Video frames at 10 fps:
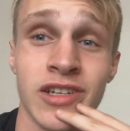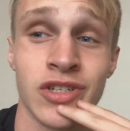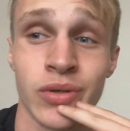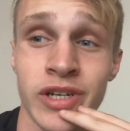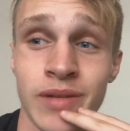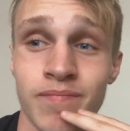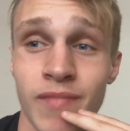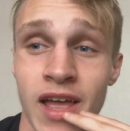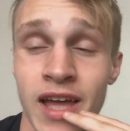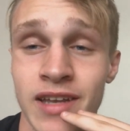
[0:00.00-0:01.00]
enjoyed it
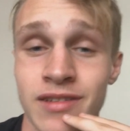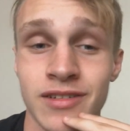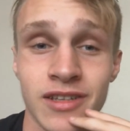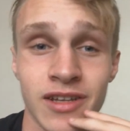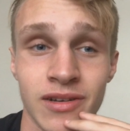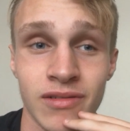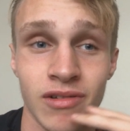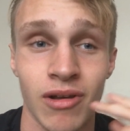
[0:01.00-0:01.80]
and can